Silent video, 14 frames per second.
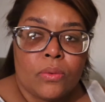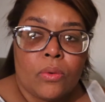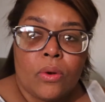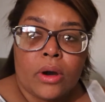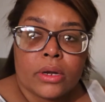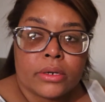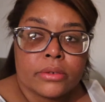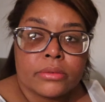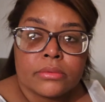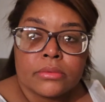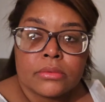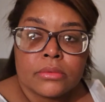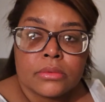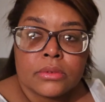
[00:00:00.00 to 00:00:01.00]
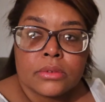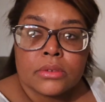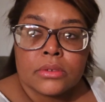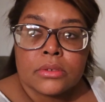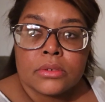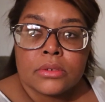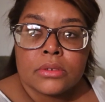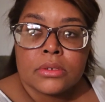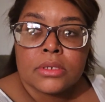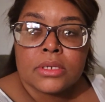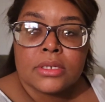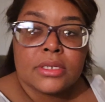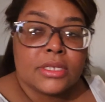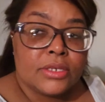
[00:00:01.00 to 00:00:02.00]
water.
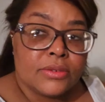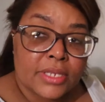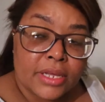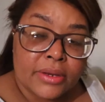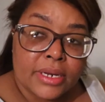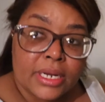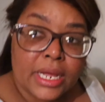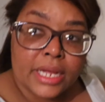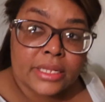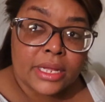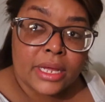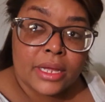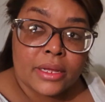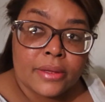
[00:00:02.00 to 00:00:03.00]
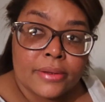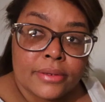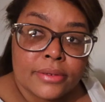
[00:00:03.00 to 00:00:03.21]
Then you say you didn't like that?